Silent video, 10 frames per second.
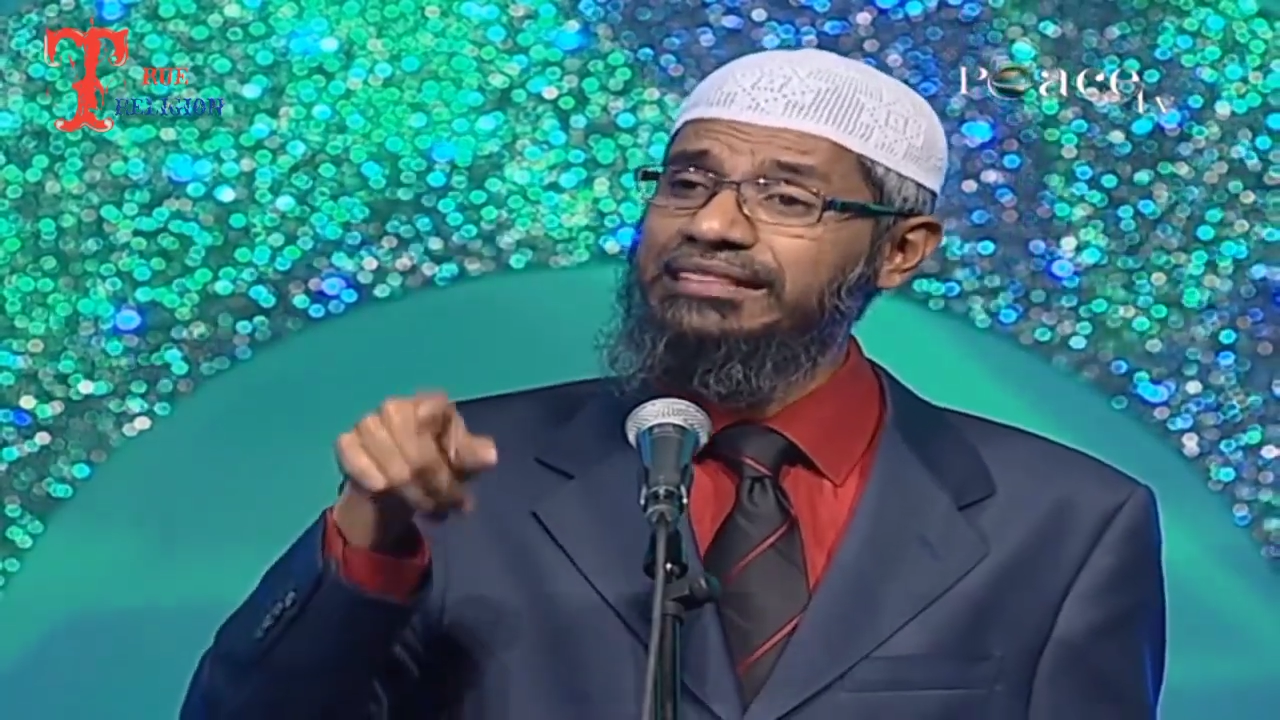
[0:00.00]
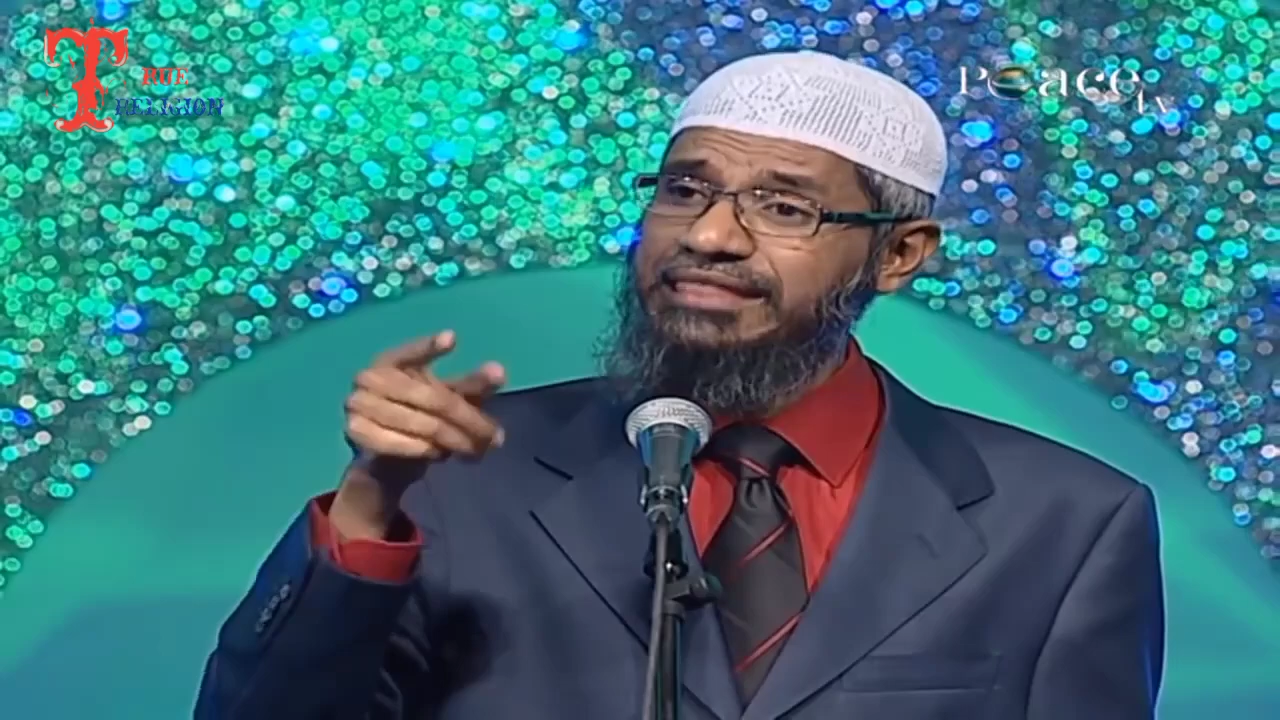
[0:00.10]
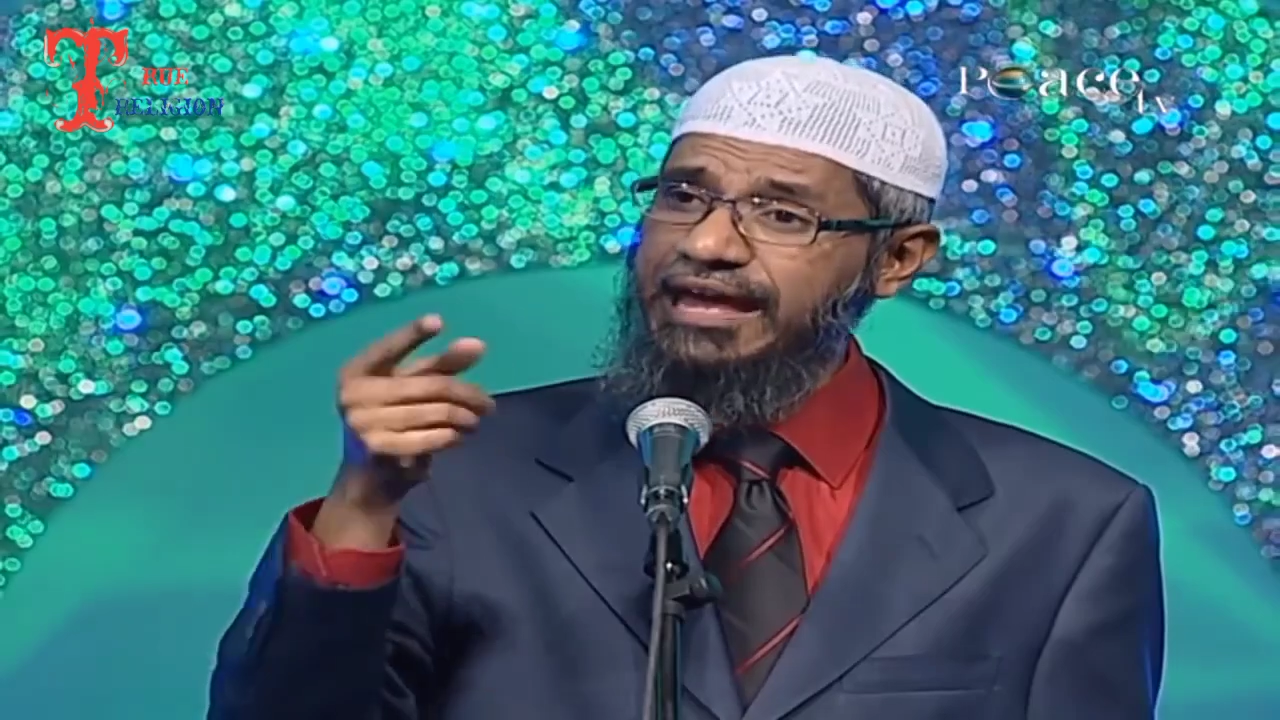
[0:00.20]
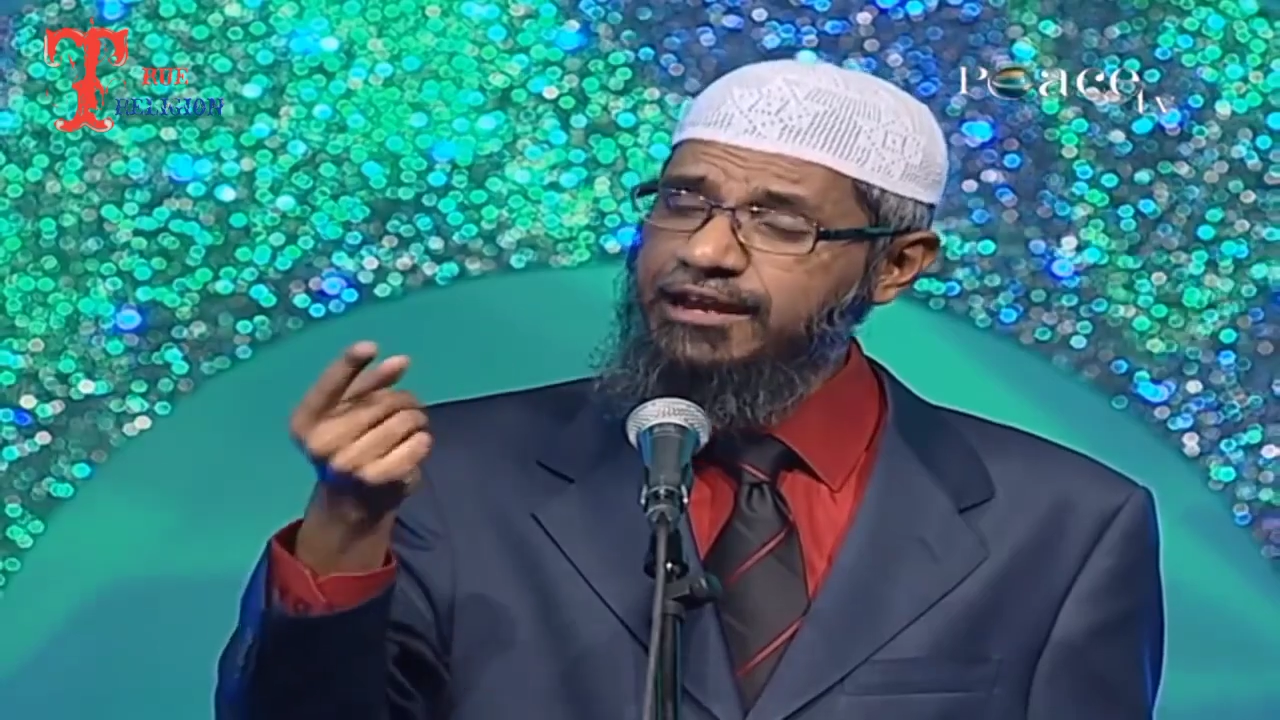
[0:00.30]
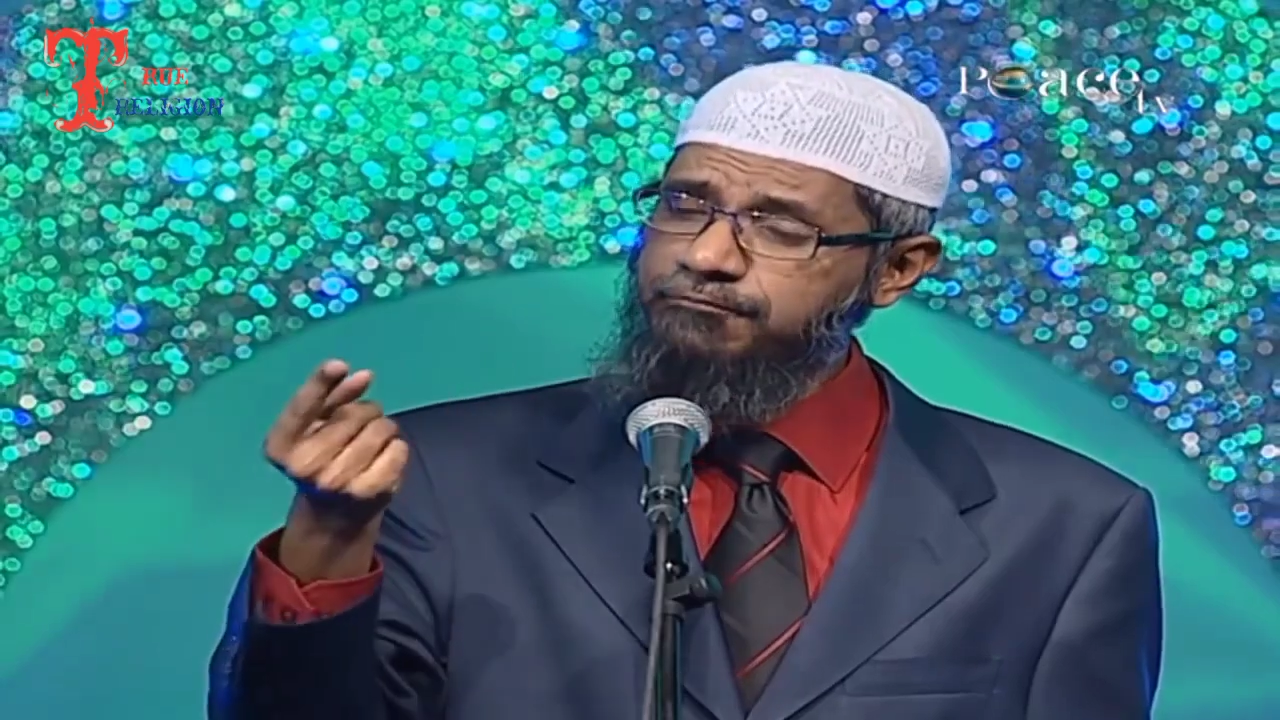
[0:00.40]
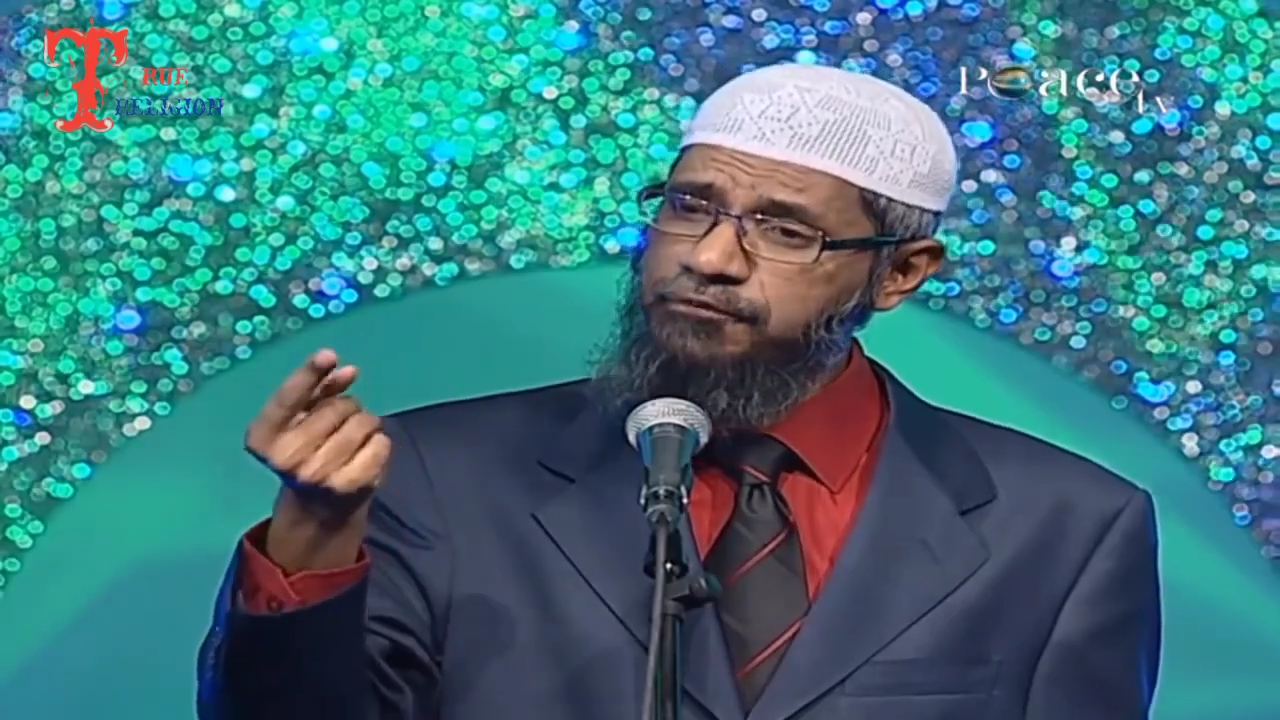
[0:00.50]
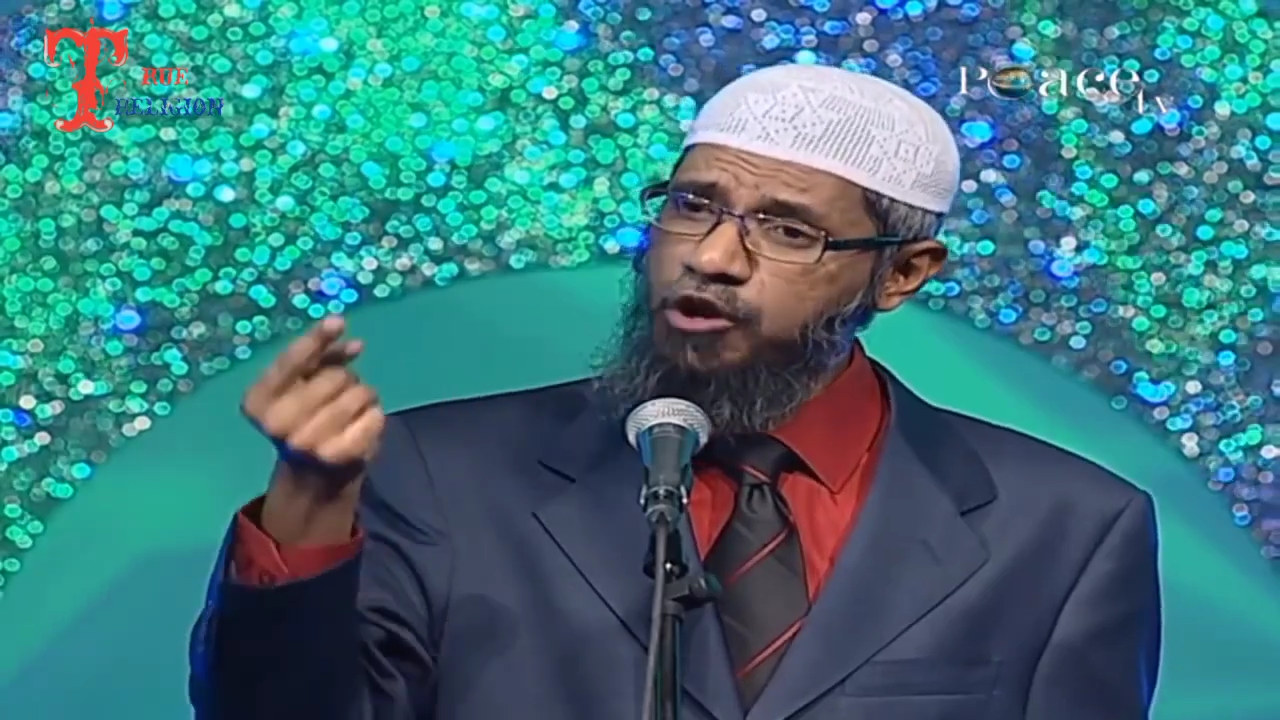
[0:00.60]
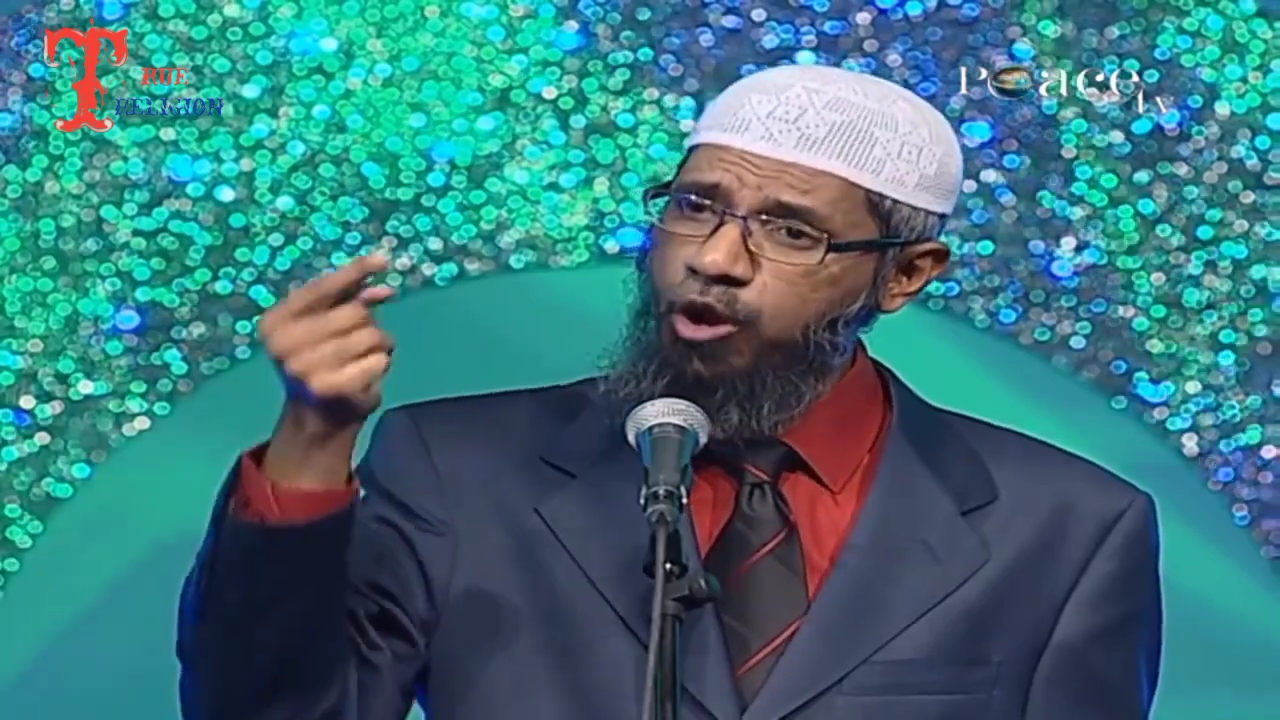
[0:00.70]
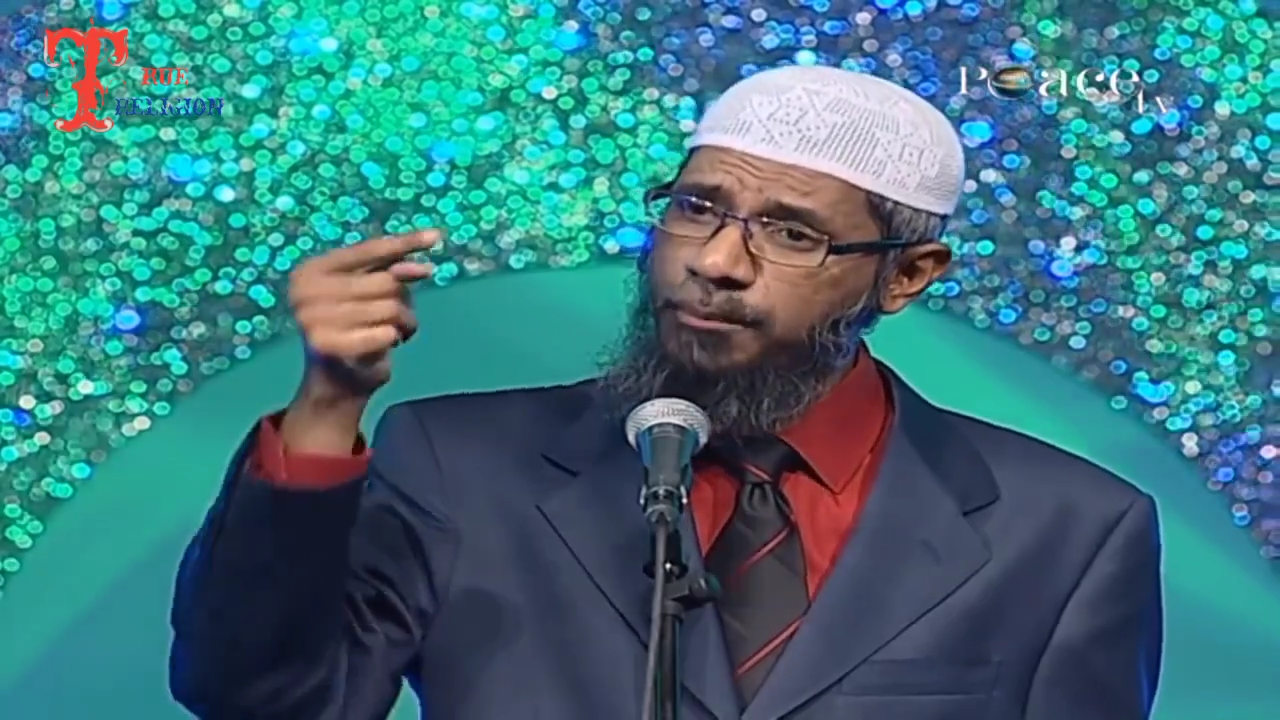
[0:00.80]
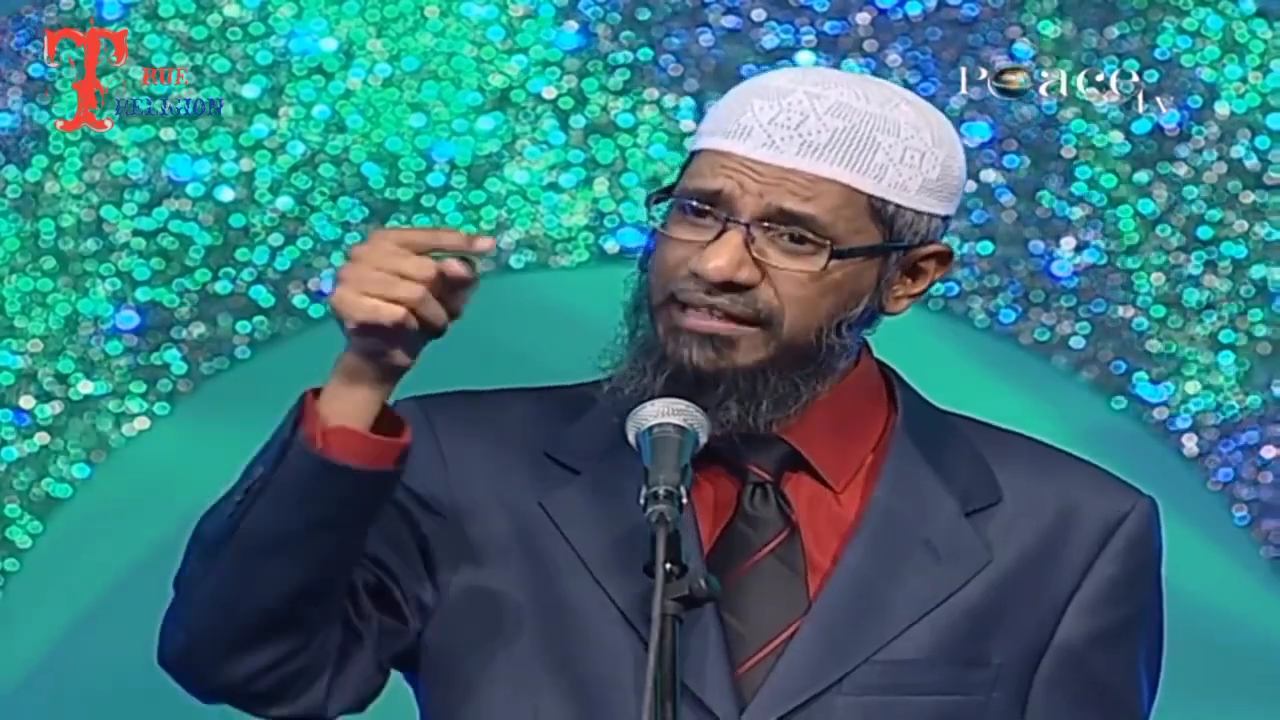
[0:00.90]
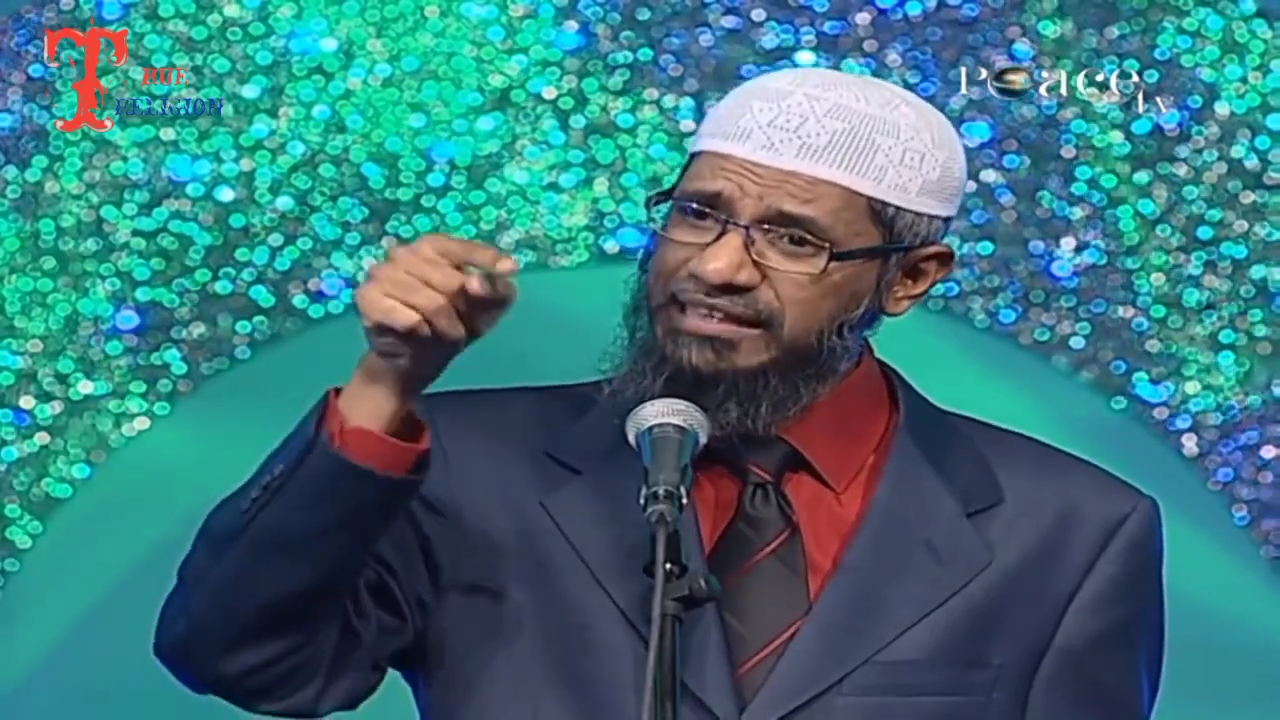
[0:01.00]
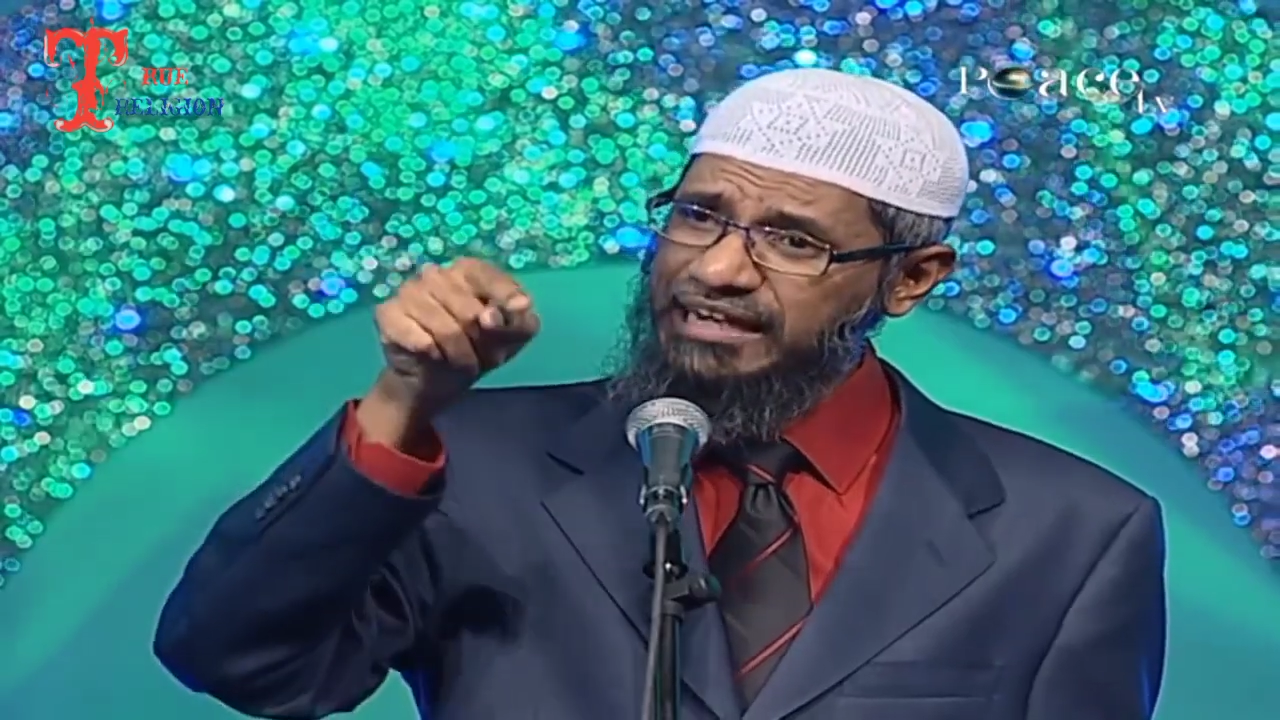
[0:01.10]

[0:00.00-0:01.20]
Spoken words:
then if we obey